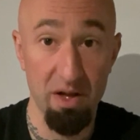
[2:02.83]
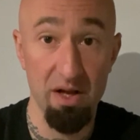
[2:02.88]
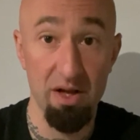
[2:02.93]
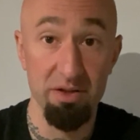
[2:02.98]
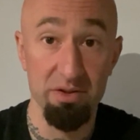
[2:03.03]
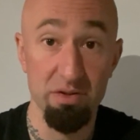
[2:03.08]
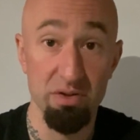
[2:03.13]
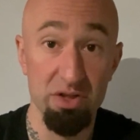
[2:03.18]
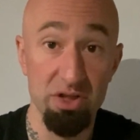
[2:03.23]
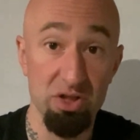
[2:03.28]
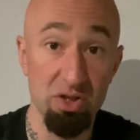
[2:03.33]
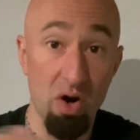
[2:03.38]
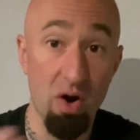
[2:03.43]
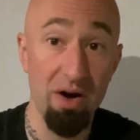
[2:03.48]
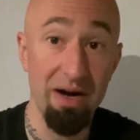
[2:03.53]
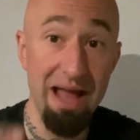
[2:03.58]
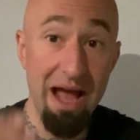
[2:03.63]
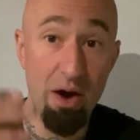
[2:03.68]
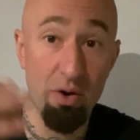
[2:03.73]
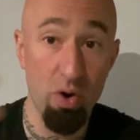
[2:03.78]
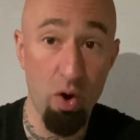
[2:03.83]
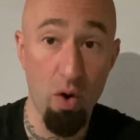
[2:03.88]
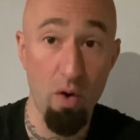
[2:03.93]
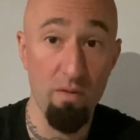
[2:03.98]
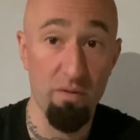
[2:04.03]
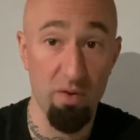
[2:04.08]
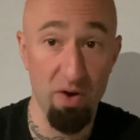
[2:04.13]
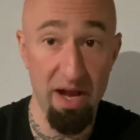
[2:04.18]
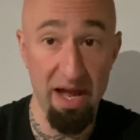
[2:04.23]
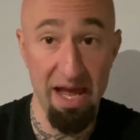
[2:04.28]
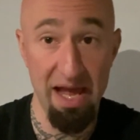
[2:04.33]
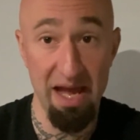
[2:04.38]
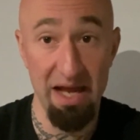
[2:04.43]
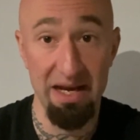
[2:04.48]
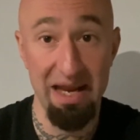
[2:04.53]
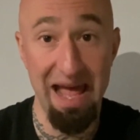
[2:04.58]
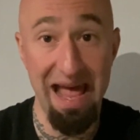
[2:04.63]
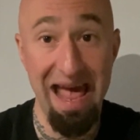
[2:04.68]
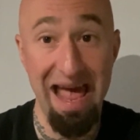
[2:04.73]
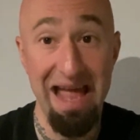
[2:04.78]
So start out overhand,
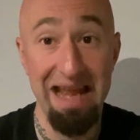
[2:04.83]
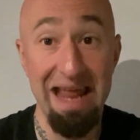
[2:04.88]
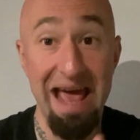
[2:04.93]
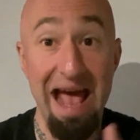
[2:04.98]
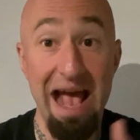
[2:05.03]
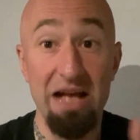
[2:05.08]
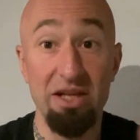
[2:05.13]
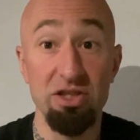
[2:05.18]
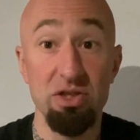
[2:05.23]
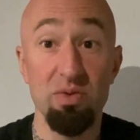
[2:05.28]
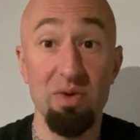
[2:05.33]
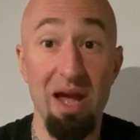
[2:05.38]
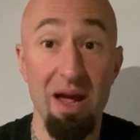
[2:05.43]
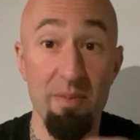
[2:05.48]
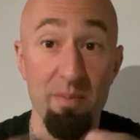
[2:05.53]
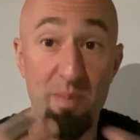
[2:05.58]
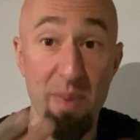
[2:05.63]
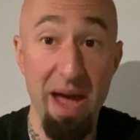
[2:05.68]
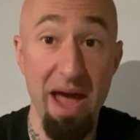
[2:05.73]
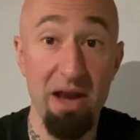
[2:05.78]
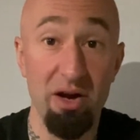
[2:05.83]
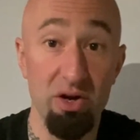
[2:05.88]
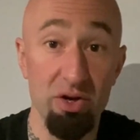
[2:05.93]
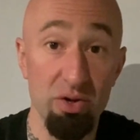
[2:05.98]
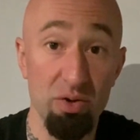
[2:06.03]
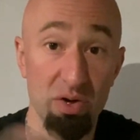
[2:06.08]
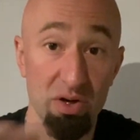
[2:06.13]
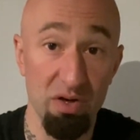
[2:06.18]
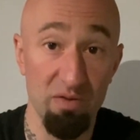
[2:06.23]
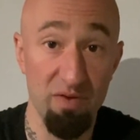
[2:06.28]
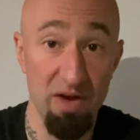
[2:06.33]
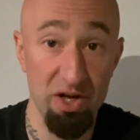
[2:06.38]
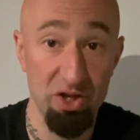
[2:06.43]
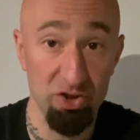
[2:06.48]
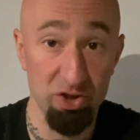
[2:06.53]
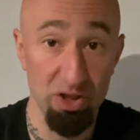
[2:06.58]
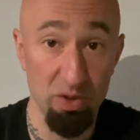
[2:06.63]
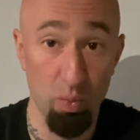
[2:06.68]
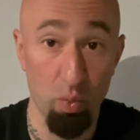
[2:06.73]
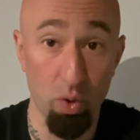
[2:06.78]
and as you get better, you can
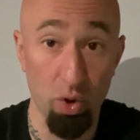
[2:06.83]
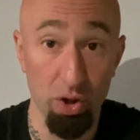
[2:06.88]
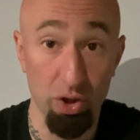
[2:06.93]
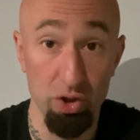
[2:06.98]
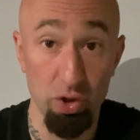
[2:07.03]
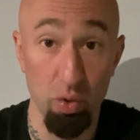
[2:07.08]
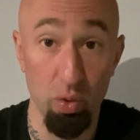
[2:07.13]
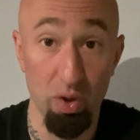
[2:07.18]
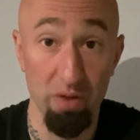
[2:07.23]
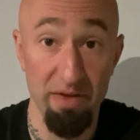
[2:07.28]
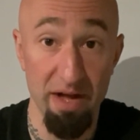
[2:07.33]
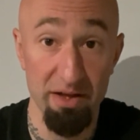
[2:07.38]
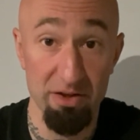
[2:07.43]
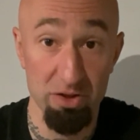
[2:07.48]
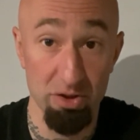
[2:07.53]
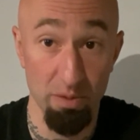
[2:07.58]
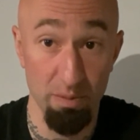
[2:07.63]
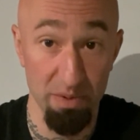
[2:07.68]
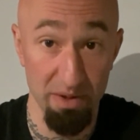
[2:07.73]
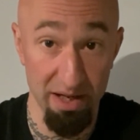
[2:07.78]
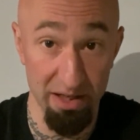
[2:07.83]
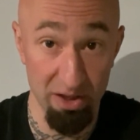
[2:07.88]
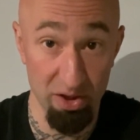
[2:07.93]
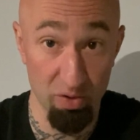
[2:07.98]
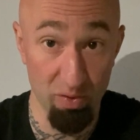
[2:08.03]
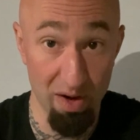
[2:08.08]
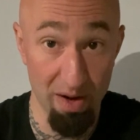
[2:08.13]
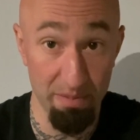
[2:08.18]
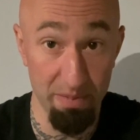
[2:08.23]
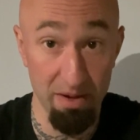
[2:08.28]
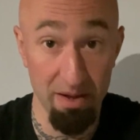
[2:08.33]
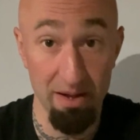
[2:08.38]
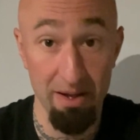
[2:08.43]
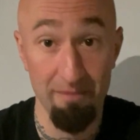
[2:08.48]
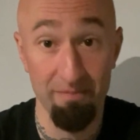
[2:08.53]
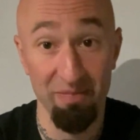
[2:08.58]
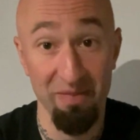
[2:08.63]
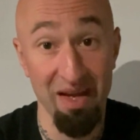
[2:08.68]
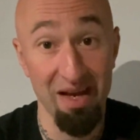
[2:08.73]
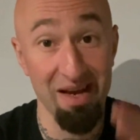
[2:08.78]
eventually work toward that supinated grip.
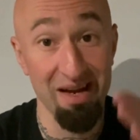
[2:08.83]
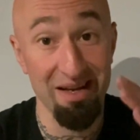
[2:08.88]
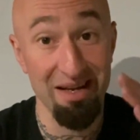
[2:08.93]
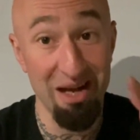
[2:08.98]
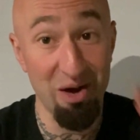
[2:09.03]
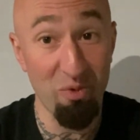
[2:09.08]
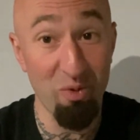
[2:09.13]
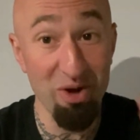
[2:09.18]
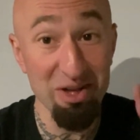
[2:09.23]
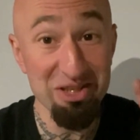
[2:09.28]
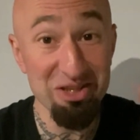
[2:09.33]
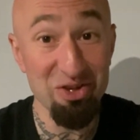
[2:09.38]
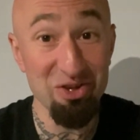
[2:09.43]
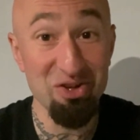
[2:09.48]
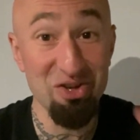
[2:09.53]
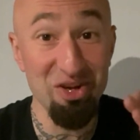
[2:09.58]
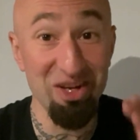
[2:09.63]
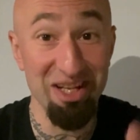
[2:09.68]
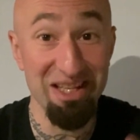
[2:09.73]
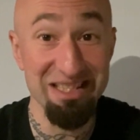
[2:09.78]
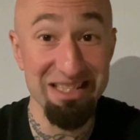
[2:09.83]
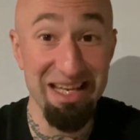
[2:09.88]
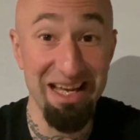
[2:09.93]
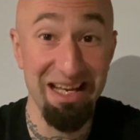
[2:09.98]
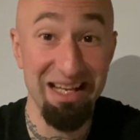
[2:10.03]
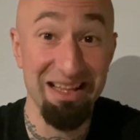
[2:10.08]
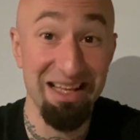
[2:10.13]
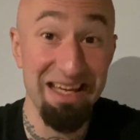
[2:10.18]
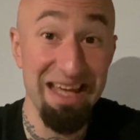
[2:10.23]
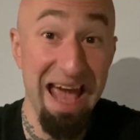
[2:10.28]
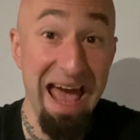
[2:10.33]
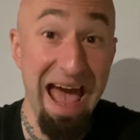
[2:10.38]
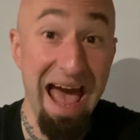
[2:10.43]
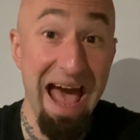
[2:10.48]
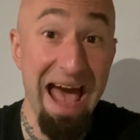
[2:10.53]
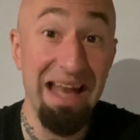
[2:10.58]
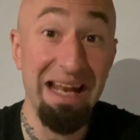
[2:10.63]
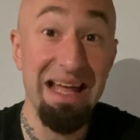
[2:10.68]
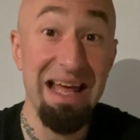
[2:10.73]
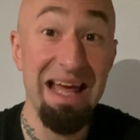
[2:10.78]
Now, once you're good at skinning the
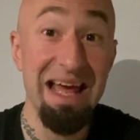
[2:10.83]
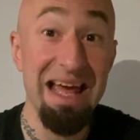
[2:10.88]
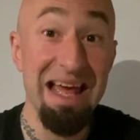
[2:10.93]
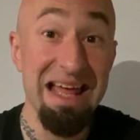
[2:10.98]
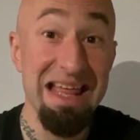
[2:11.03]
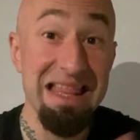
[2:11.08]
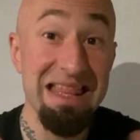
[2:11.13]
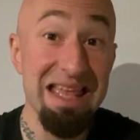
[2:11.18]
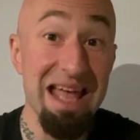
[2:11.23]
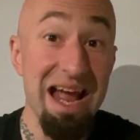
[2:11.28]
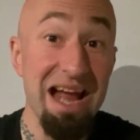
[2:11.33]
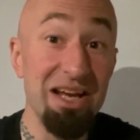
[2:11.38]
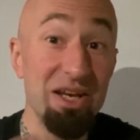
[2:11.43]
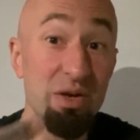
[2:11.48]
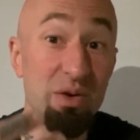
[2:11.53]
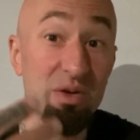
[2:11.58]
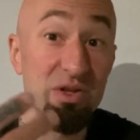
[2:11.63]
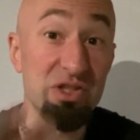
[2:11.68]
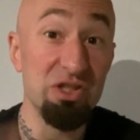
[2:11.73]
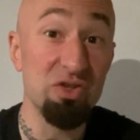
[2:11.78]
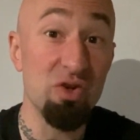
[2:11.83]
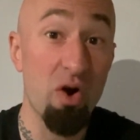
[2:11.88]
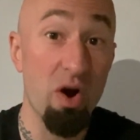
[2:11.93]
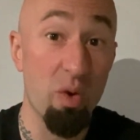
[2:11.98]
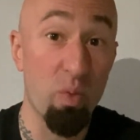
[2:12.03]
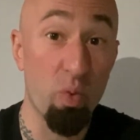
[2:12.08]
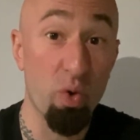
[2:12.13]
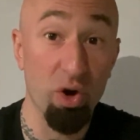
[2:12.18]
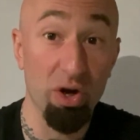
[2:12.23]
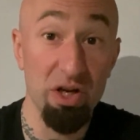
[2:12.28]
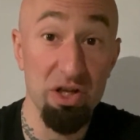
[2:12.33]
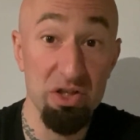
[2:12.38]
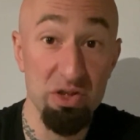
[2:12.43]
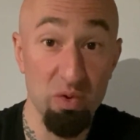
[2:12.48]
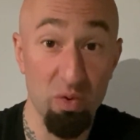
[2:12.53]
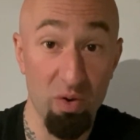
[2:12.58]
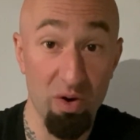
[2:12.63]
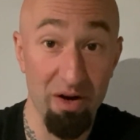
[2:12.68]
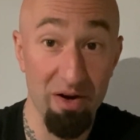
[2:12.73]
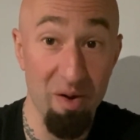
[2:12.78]
cat, then you can start working
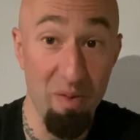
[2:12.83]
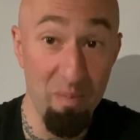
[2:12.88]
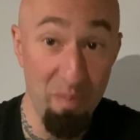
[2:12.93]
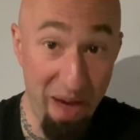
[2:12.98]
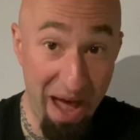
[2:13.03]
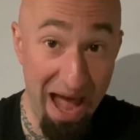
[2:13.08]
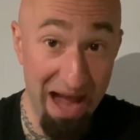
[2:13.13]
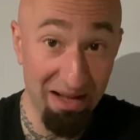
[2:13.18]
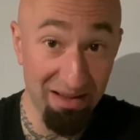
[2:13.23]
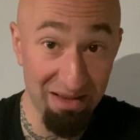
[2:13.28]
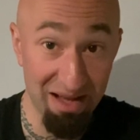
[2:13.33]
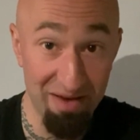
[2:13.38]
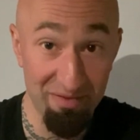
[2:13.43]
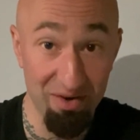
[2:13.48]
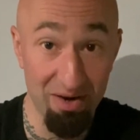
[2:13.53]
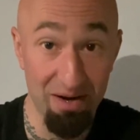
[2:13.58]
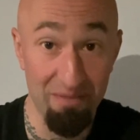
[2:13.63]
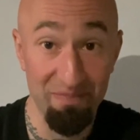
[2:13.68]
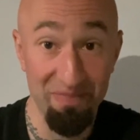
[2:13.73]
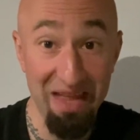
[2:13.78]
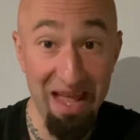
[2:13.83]
toward a back lever.